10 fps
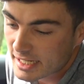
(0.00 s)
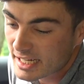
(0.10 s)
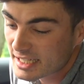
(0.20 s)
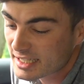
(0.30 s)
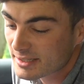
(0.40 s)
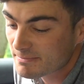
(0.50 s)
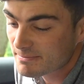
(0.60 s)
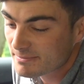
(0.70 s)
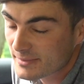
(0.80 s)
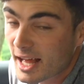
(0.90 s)
It's
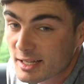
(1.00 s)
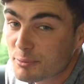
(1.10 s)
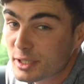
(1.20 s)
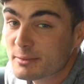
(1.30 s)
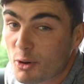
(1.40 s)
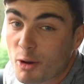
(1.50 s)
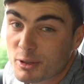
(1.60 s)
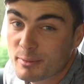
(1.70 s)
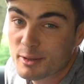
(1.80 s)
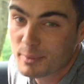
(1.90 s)
pretty small, I'm
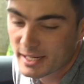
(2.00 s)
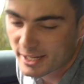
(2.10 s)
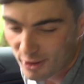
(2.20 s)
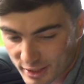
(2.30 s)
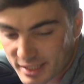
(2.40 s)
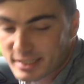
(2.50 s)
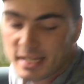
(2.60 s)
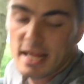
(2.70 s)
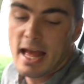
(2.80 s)
going to be completely honest.